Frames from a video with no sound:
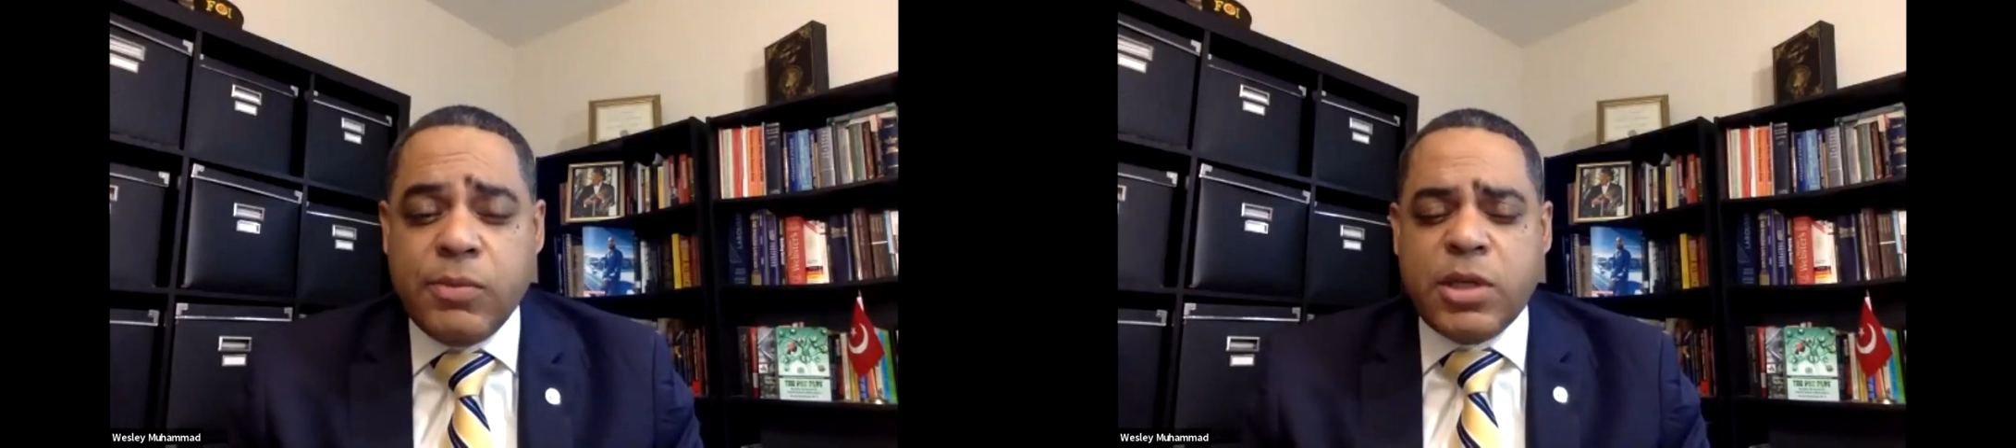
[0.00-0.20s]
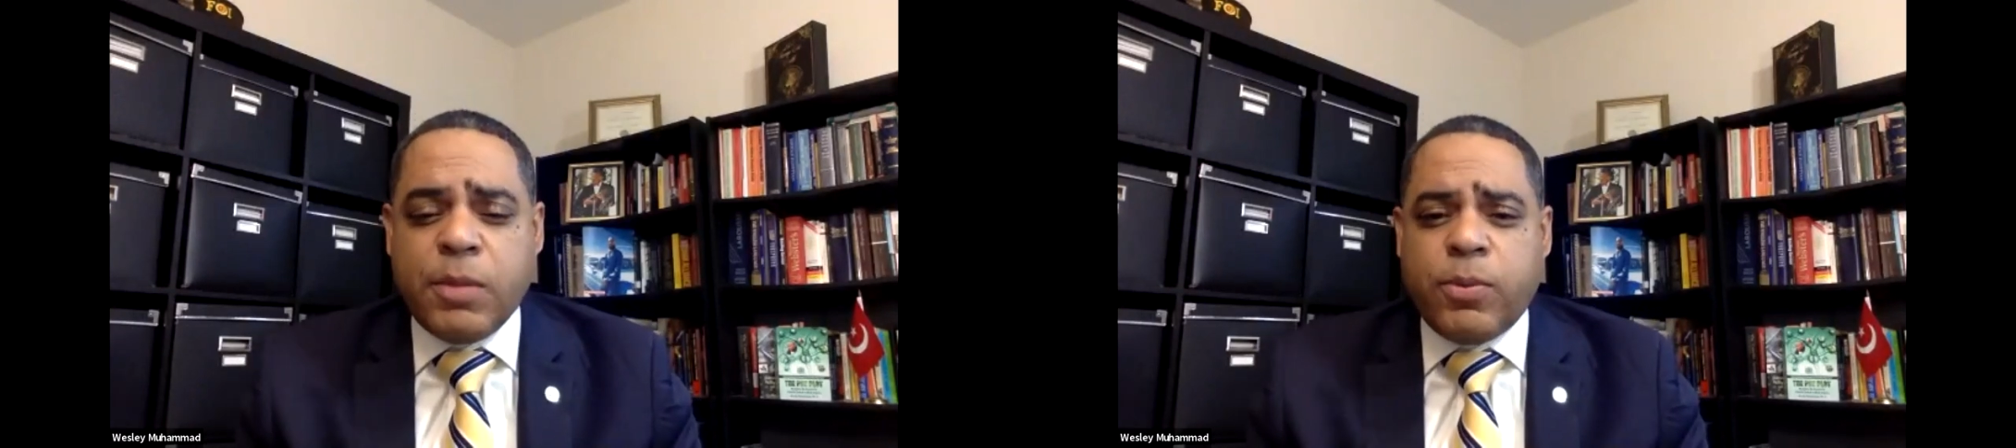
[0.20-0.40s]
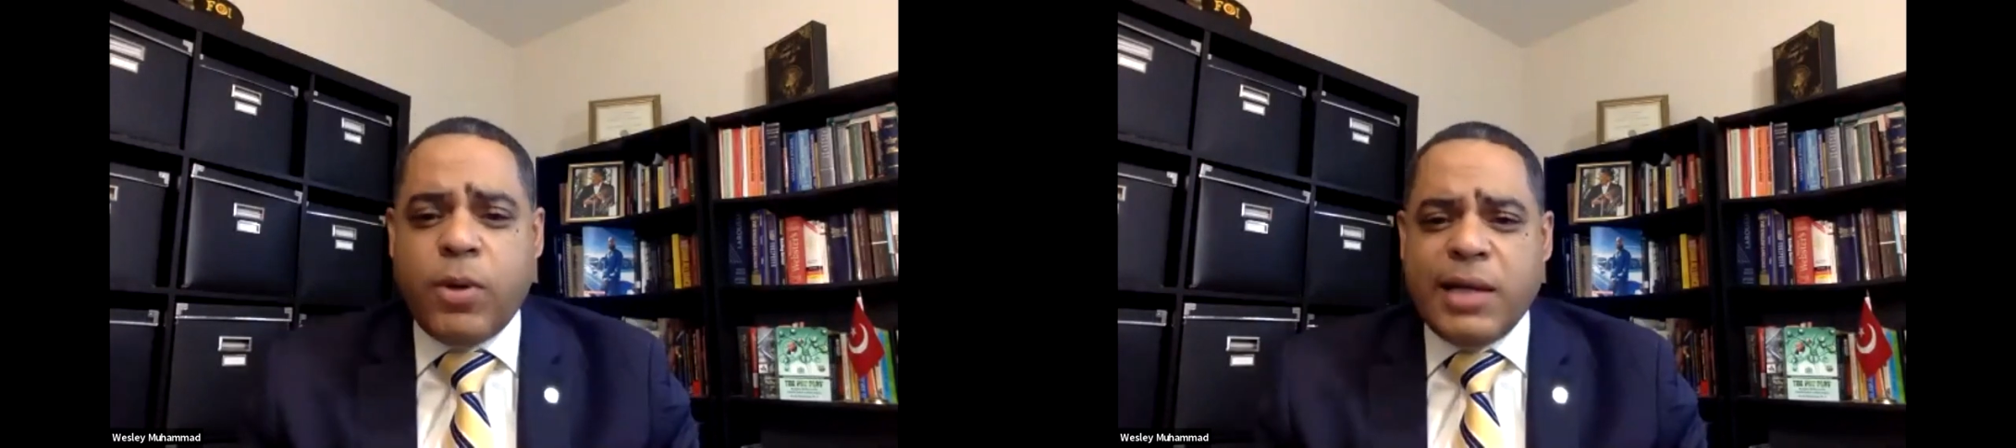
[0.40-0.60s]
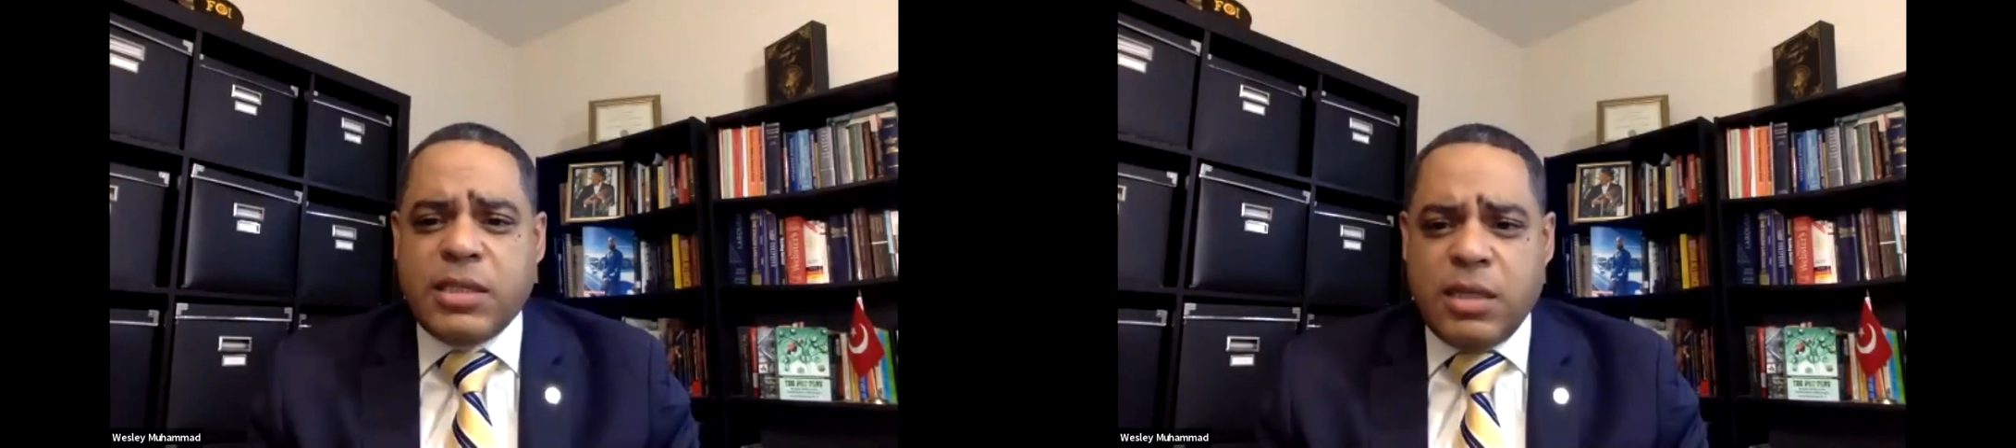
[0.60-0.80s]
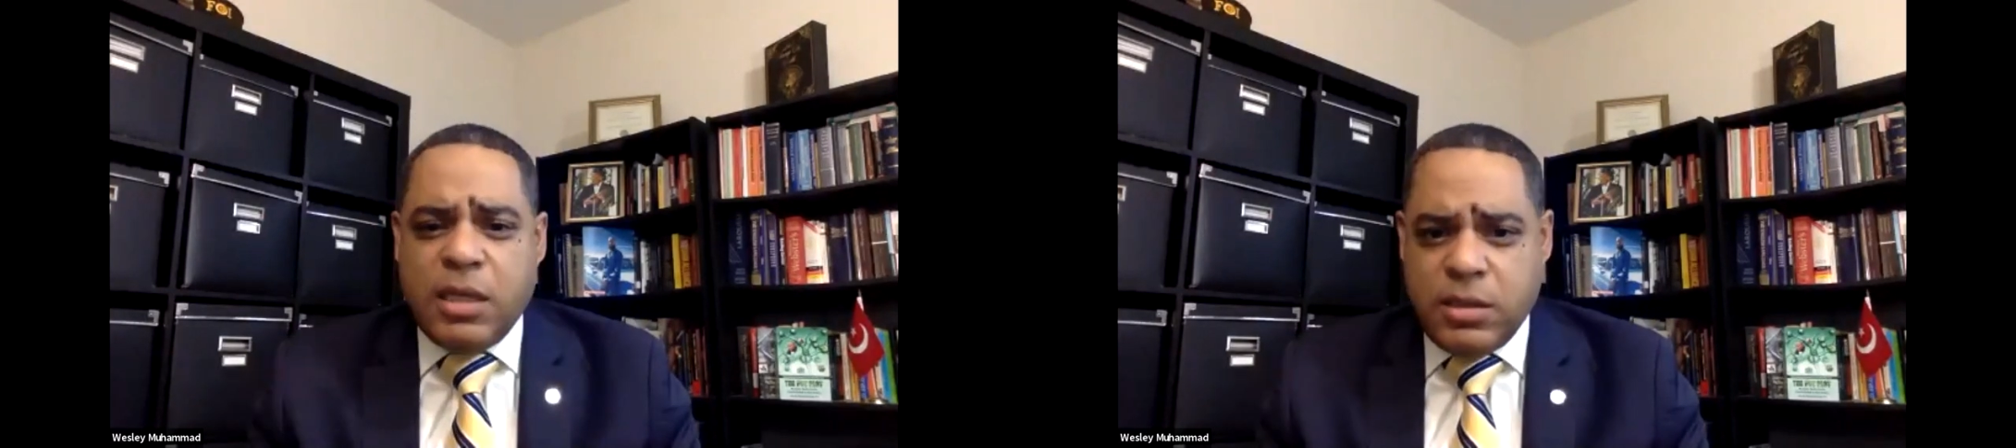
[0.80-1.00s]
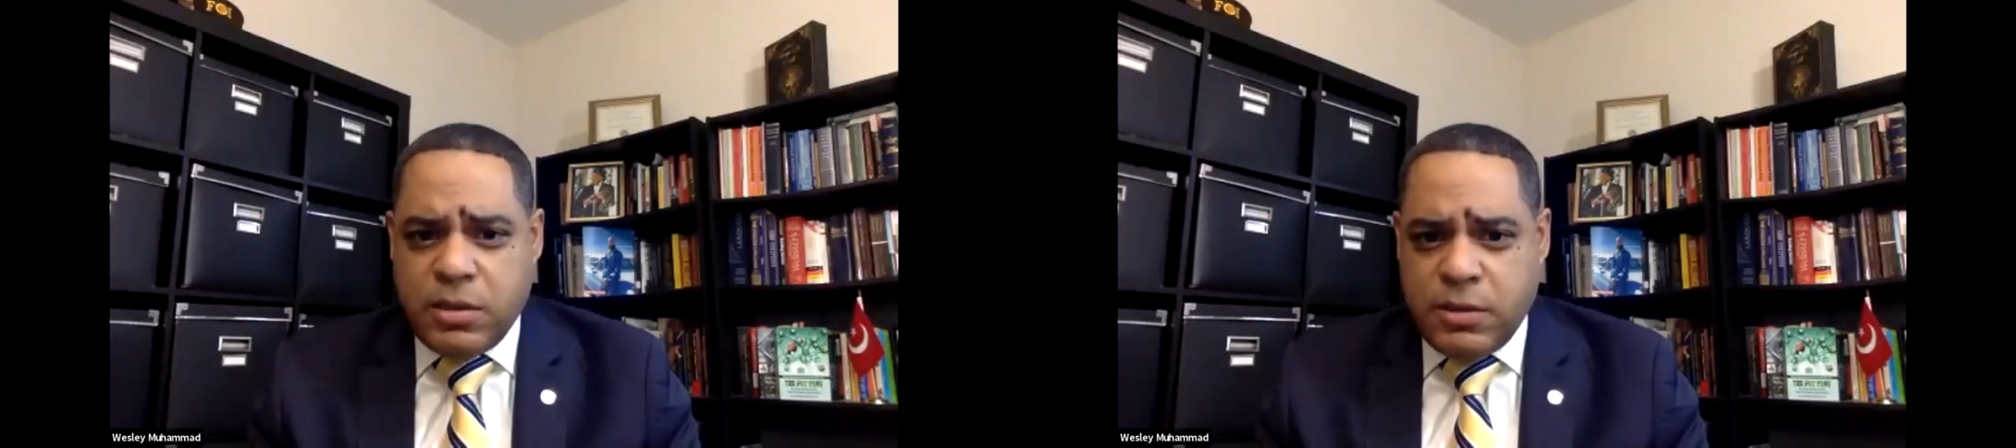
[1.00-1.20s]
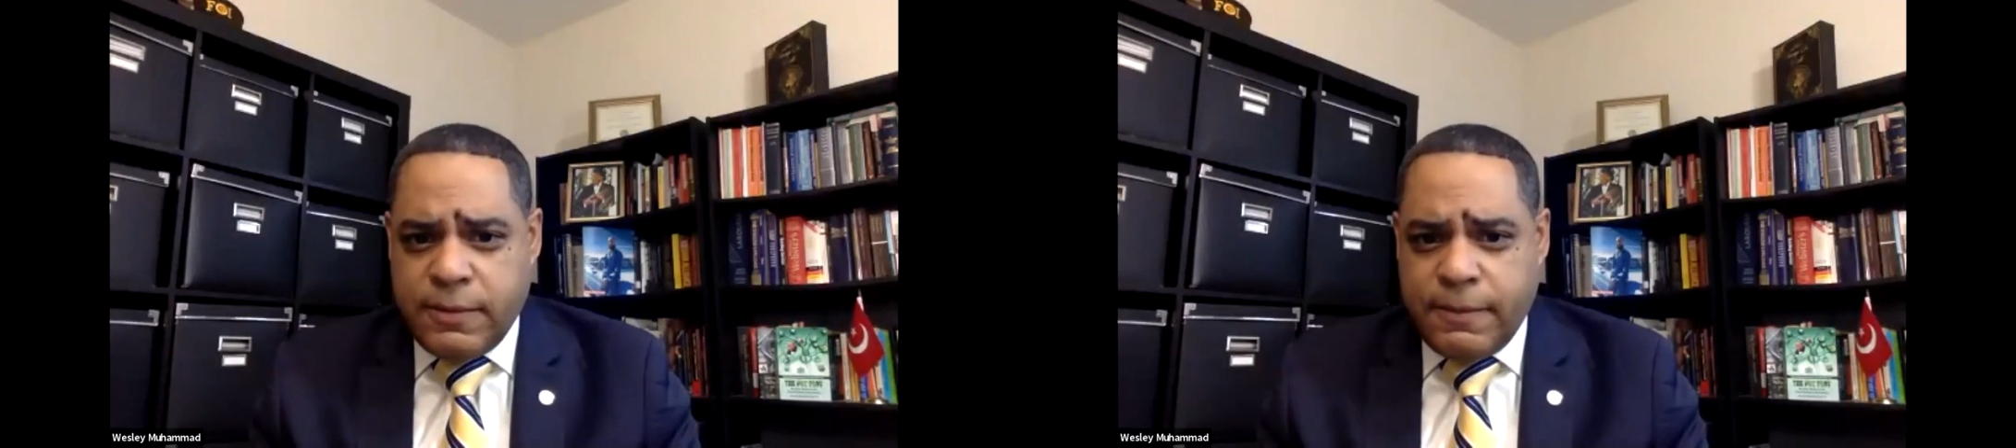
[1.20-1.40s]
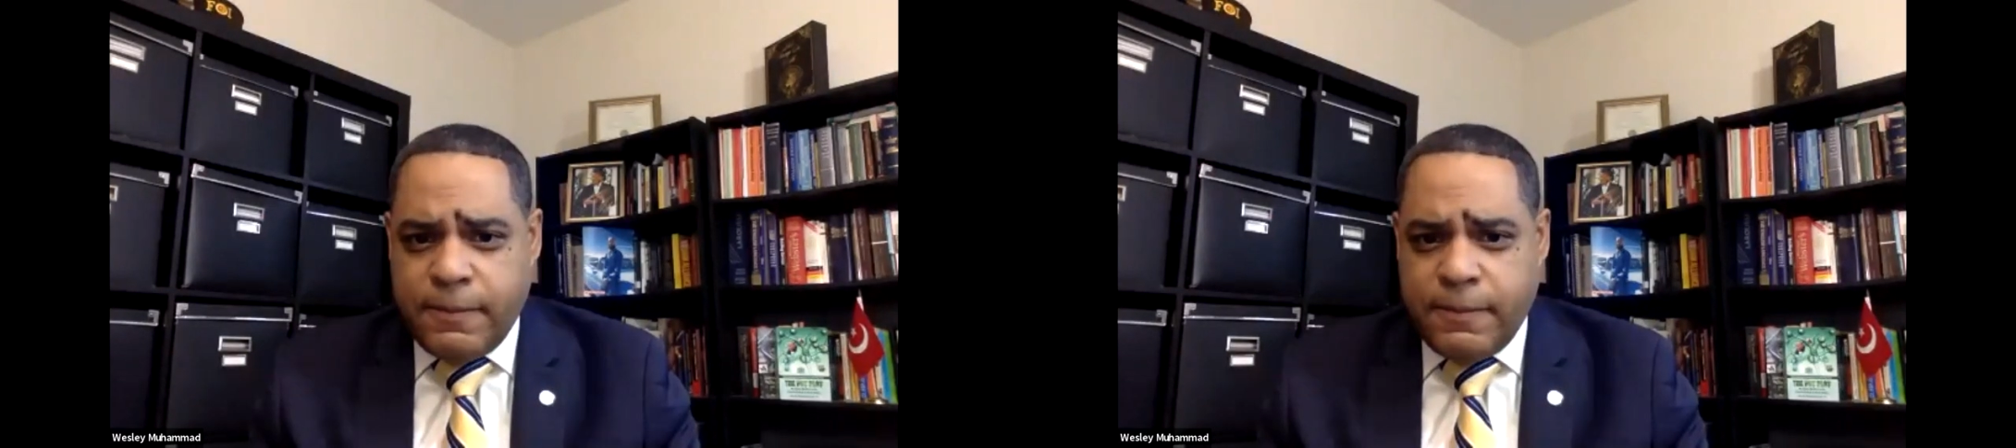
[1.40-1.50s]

It was a process.